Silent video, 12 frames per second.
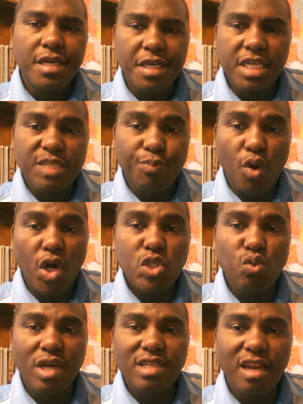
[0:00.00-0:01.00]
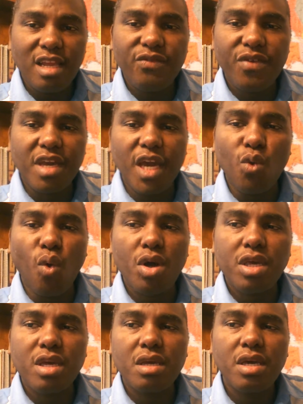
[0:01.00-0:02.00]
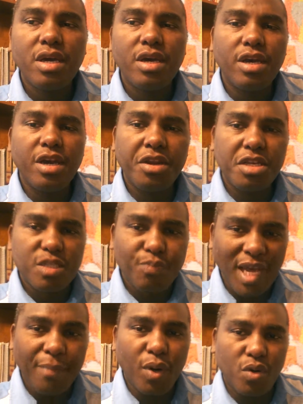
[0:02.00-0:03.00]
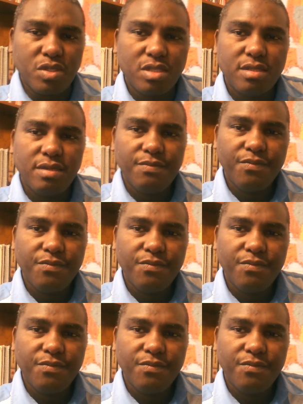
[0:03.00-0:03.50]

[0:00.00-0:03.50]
It's because he was living and walking in his purpose.